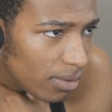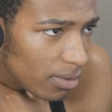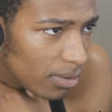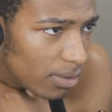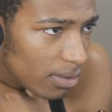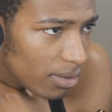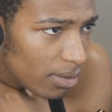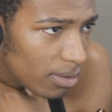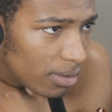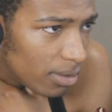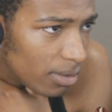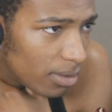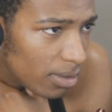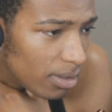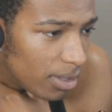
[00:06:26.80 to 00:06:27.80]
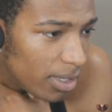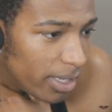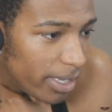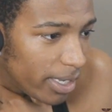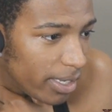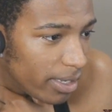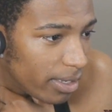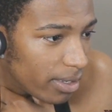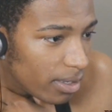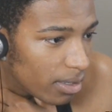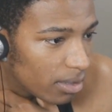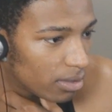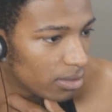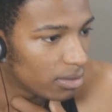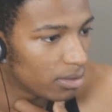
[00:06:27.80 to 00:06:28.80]

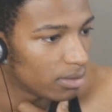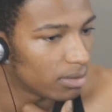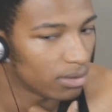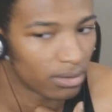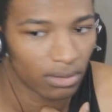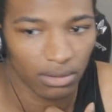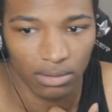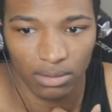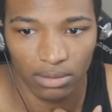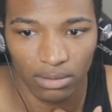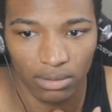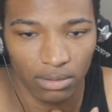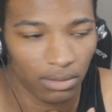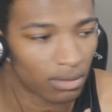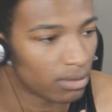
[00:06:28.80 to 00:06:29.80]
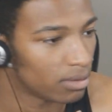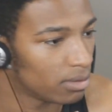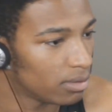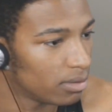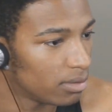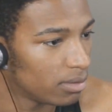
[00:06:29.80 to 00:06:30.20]
No one is speaking in this clip.